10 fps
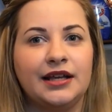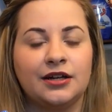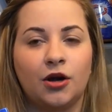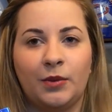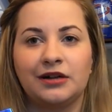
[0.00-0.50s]

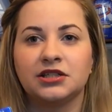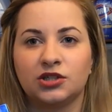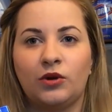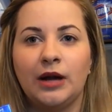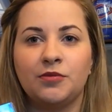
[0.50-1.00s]
in
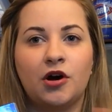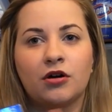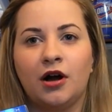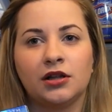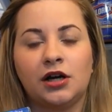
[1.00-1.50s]
comparison to what I
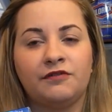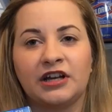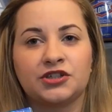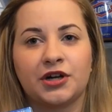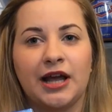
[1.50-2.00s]
bought, got a lot of
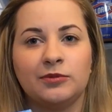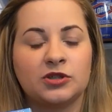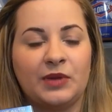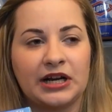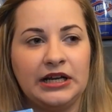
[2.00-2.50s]
extra care
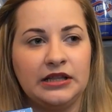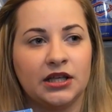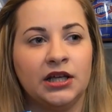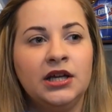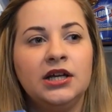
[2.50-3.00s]
bucks back
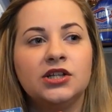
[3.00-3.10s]
either.